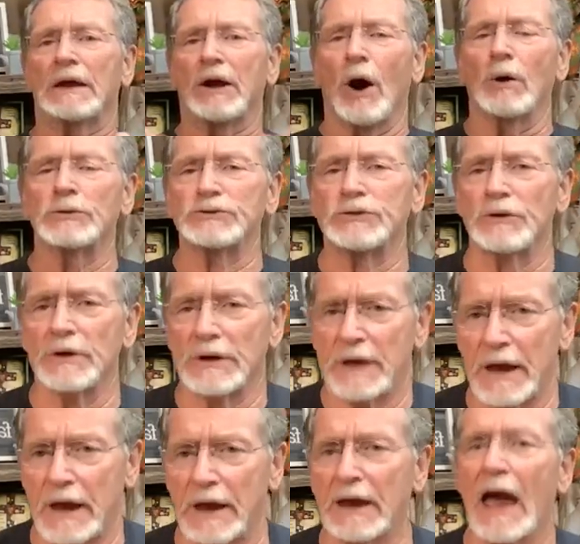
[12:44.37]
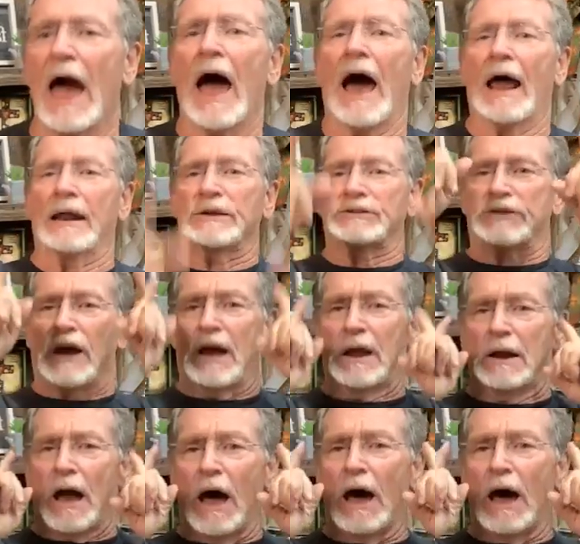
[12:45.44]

goes to the king and he said,